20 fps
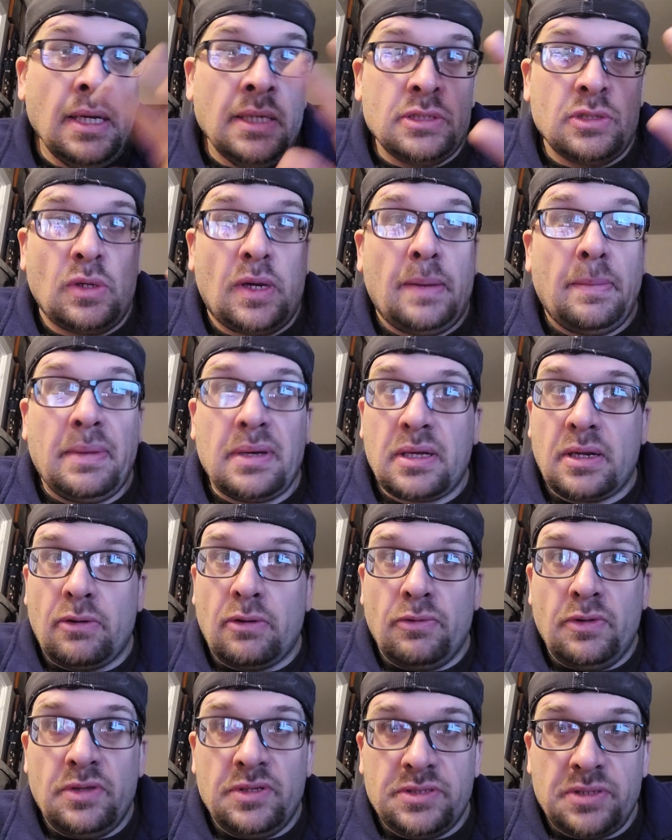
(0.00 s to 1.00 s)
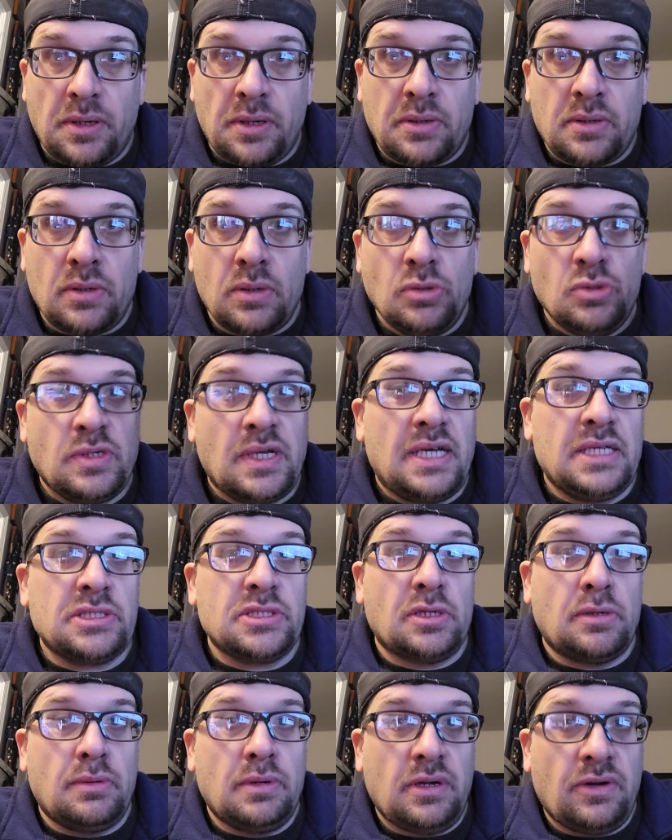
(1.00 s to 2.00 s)
So I'm not going to read this article. You guys
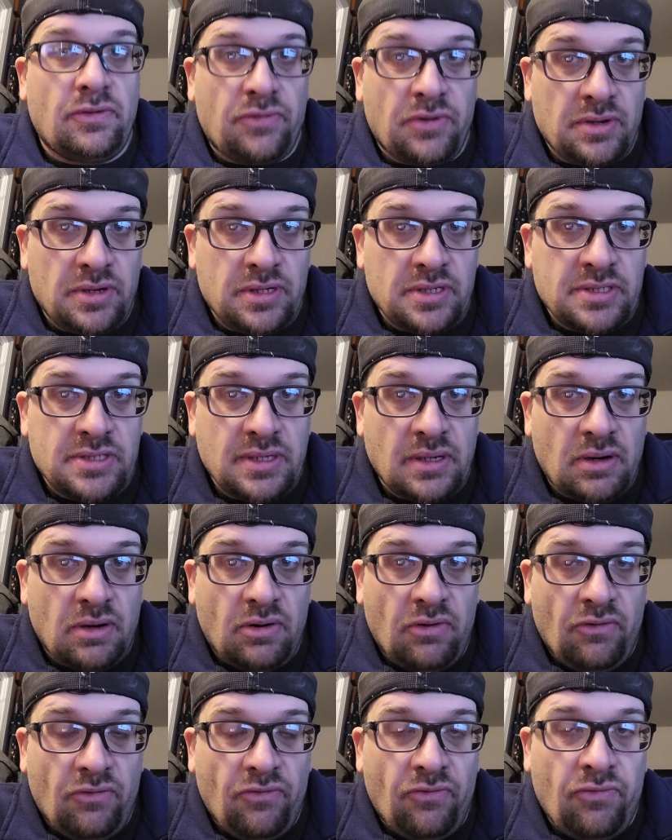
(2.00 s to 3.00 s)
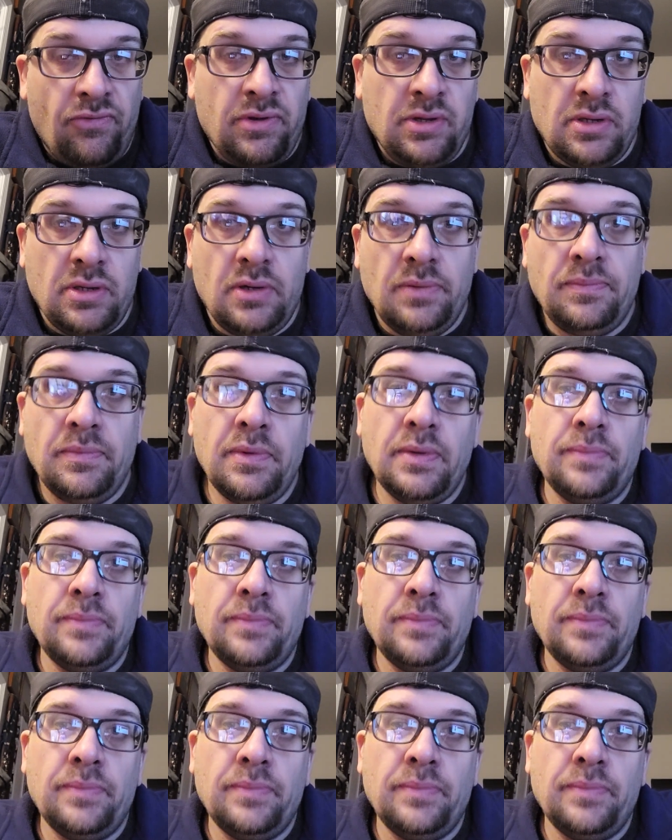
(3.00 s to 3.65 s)
can read it for yourself, you know?